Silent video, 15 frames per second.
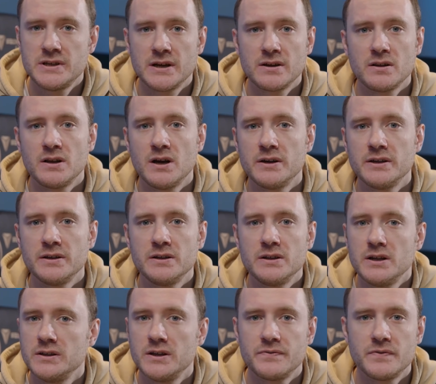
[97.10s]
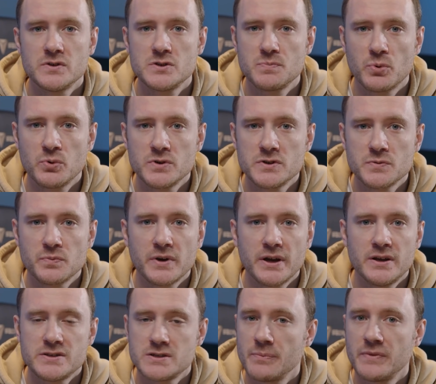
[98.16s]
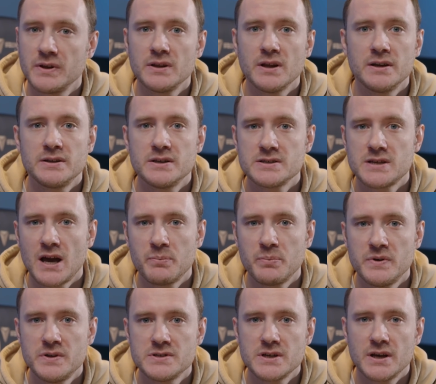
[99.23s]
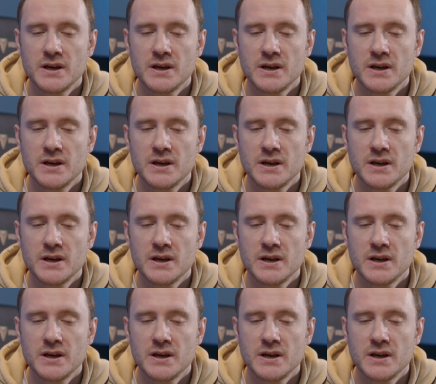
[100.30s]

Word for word: that a lot in, in different sports when something like this happens,